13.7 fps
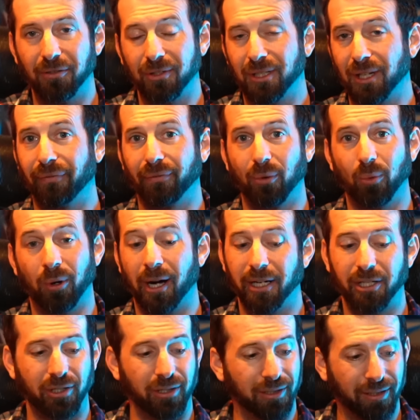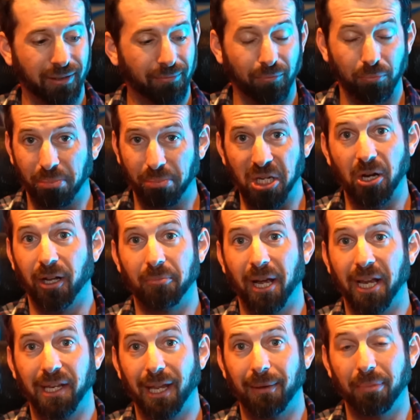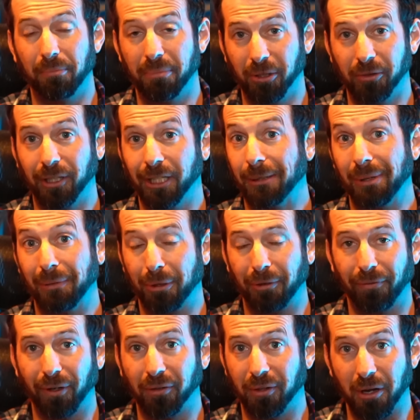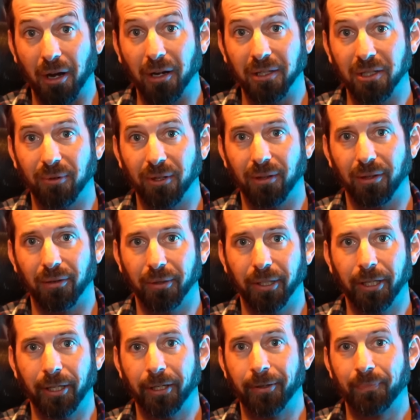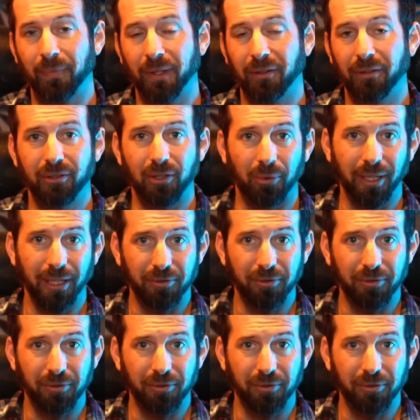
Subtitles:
safe for watch is beyond my capability, to be perfectly honest with you. So it gets